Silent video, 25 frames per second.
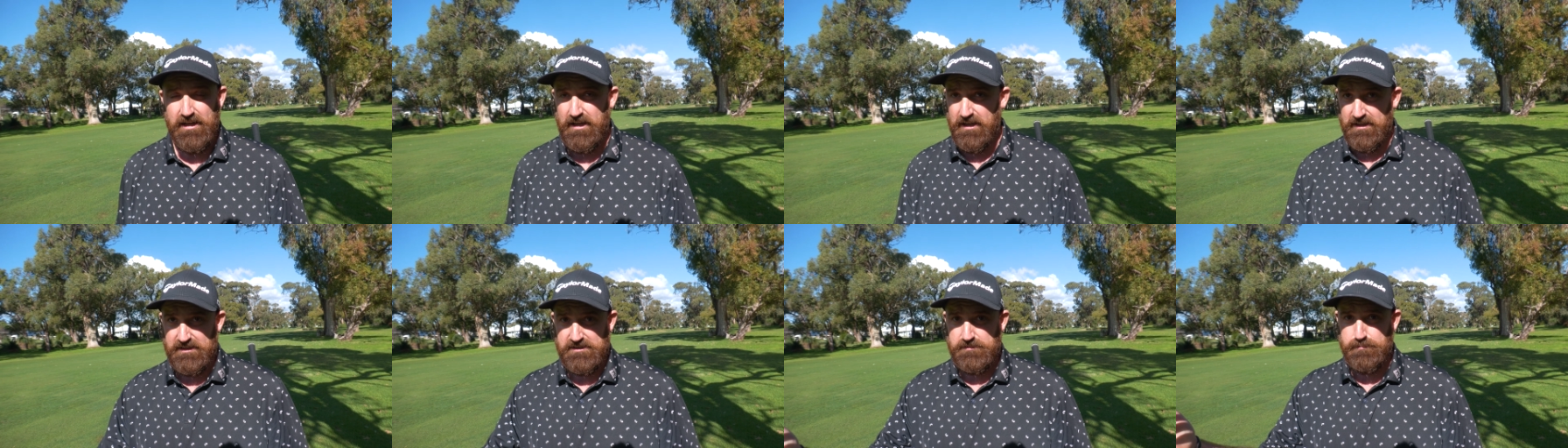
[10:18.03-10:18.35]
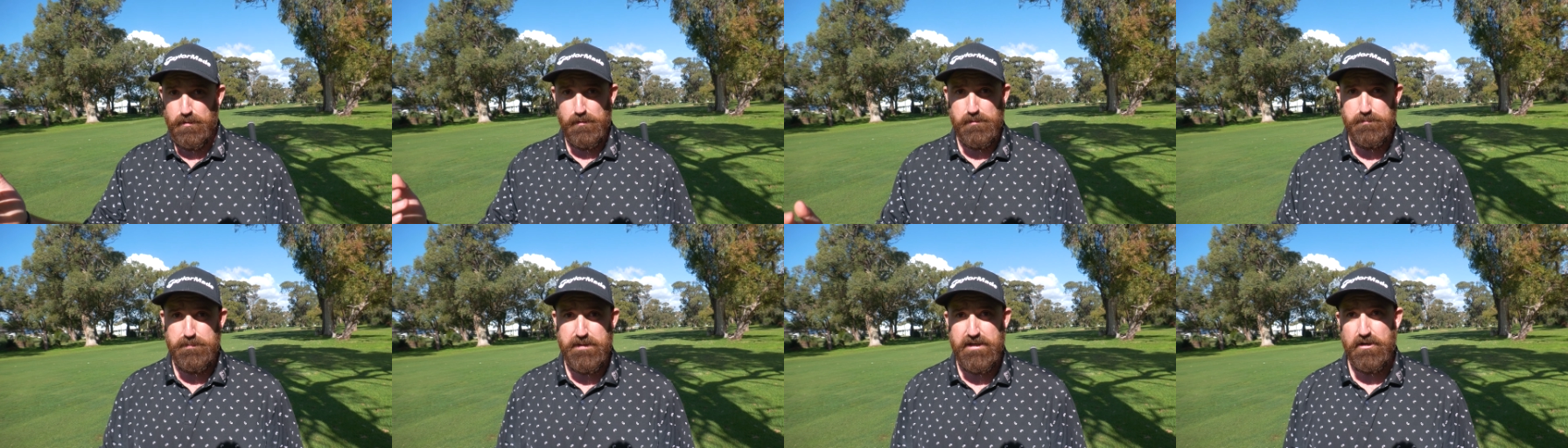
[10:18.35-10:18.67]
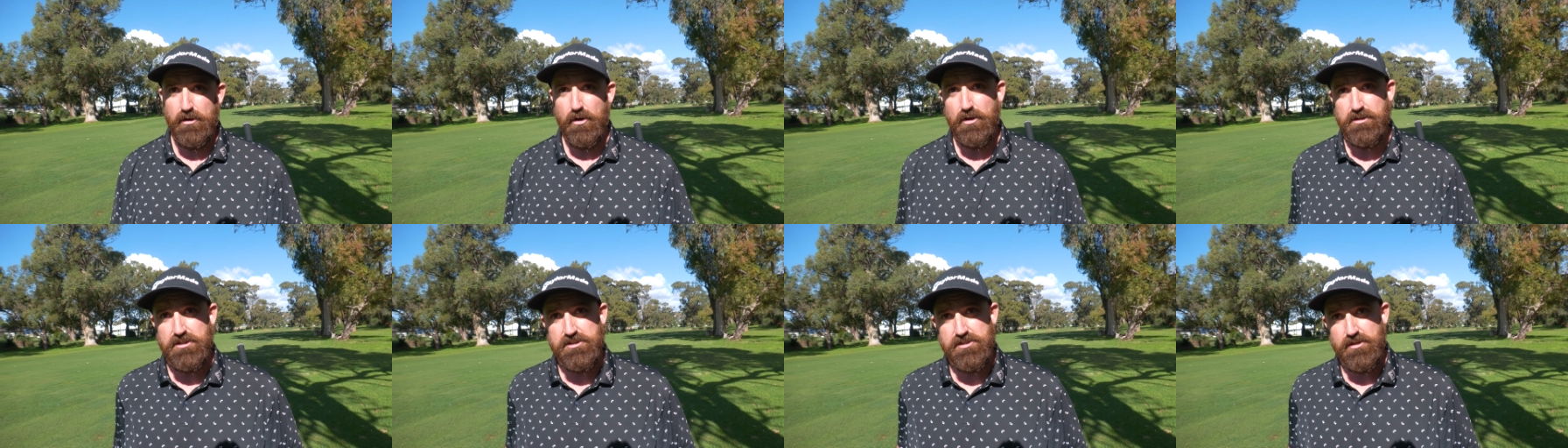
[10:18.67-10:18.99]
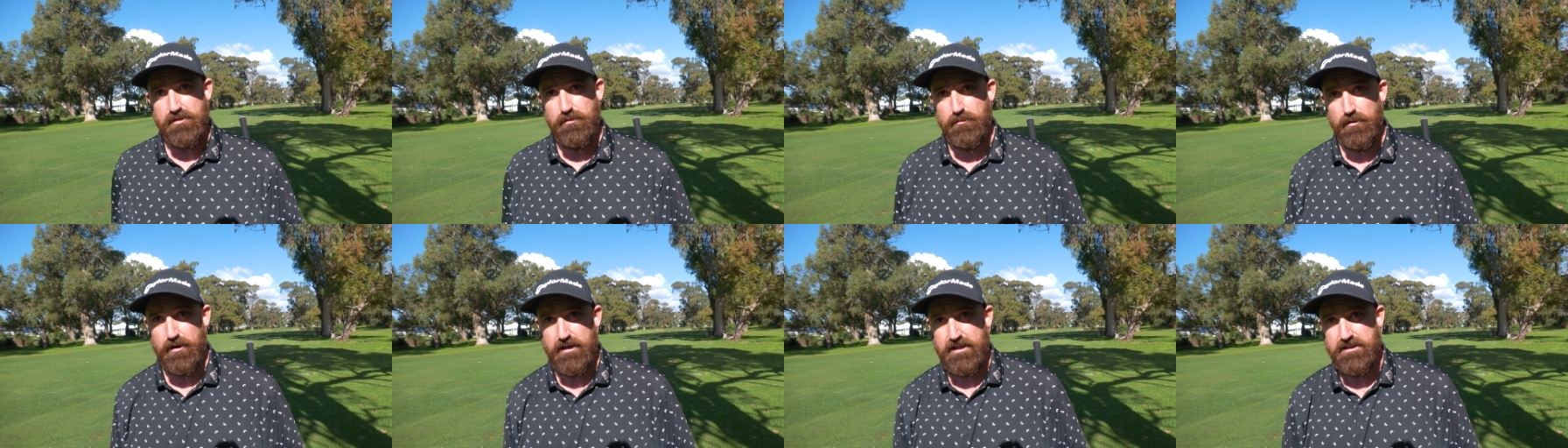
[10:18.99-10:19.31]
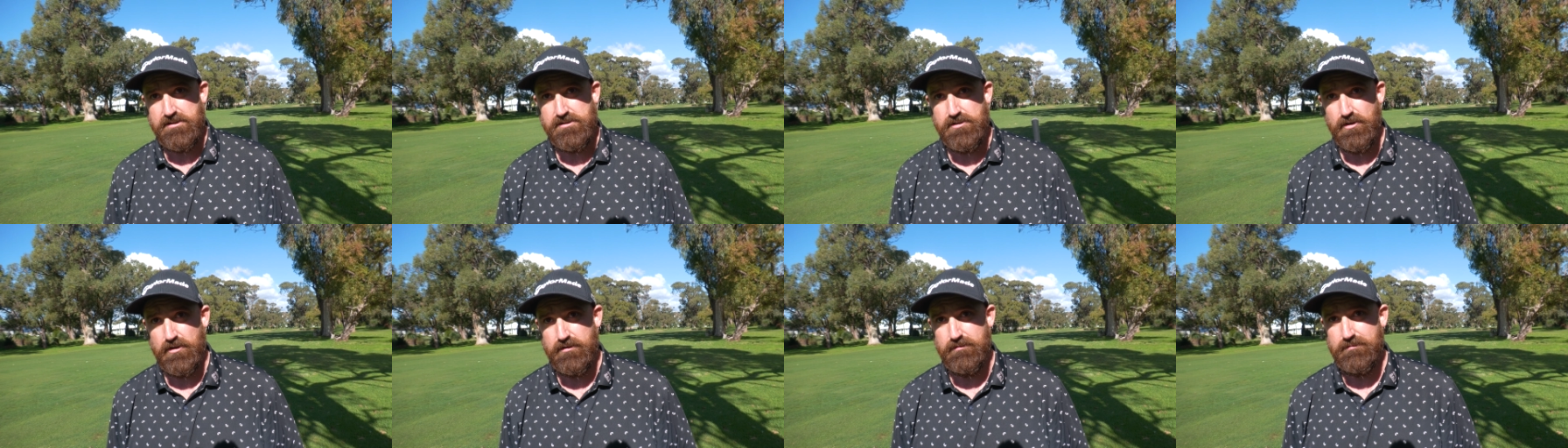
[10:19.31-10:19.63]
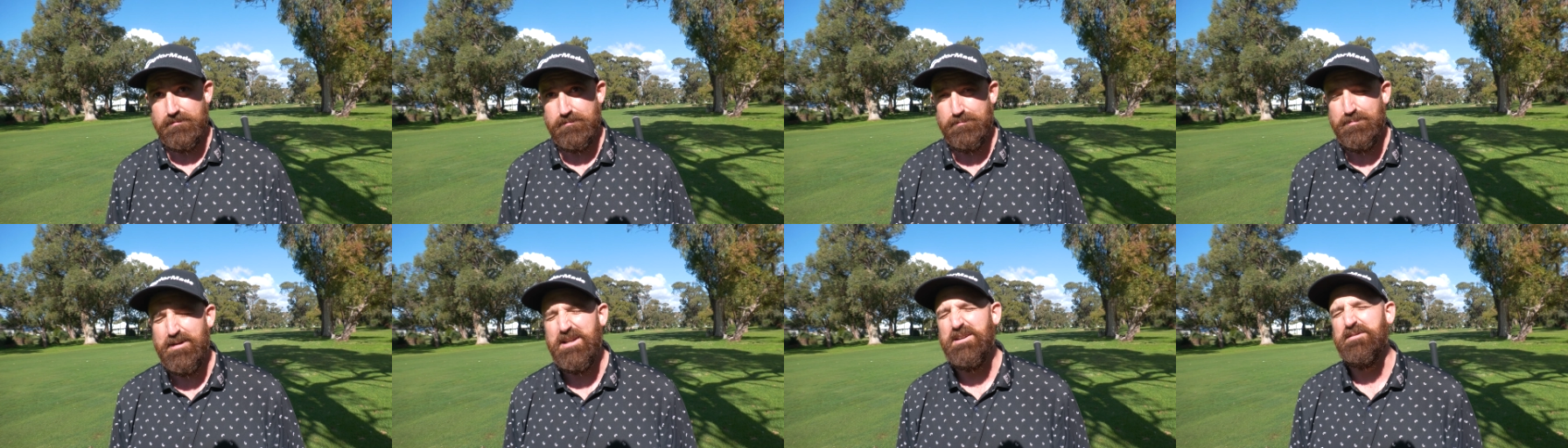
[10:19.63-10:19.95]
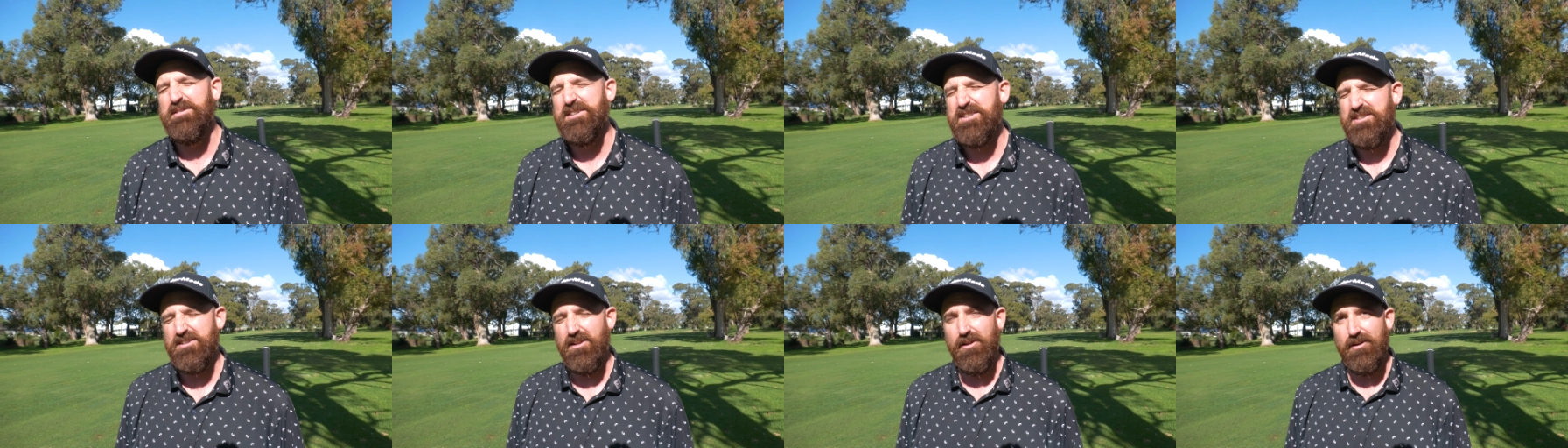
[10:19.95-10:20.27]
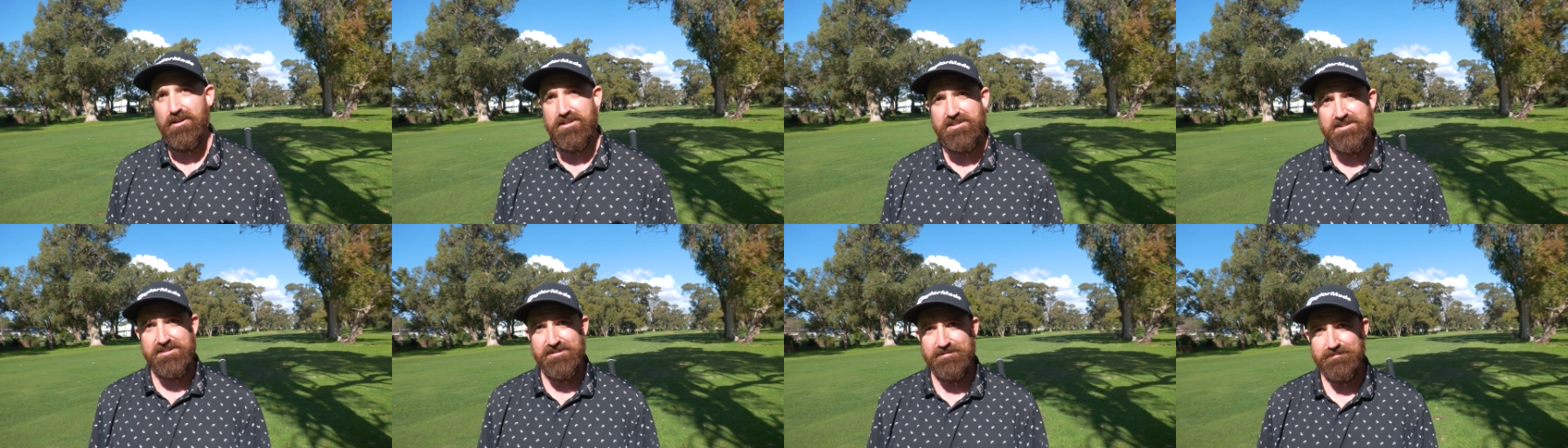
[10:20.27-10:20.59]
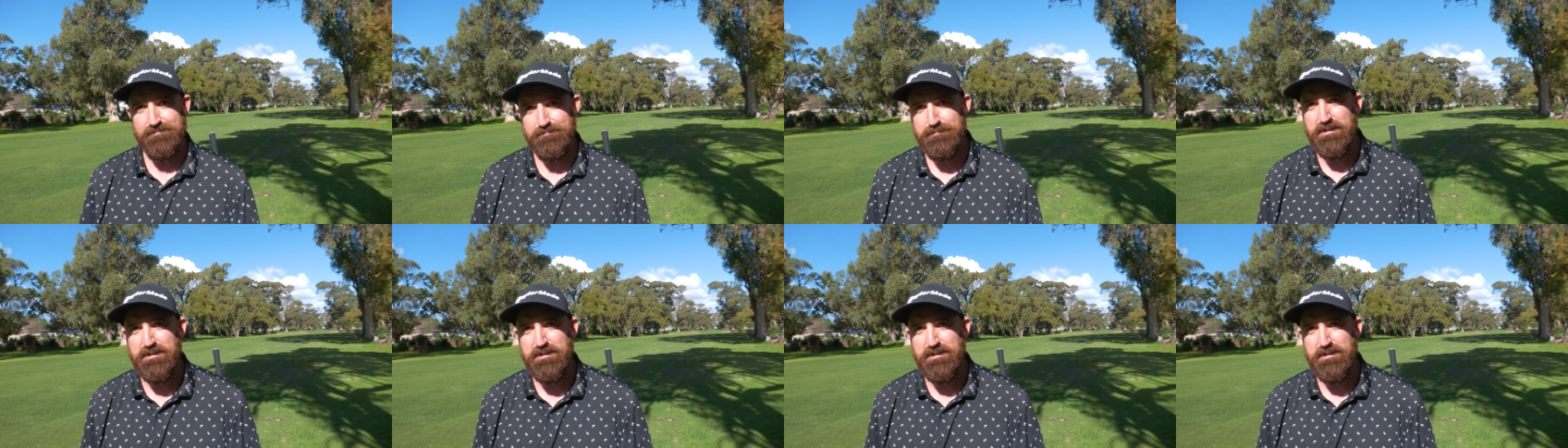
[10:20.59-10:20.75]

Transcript: That's probably pin eye just on the right hand side. Bit of a slice,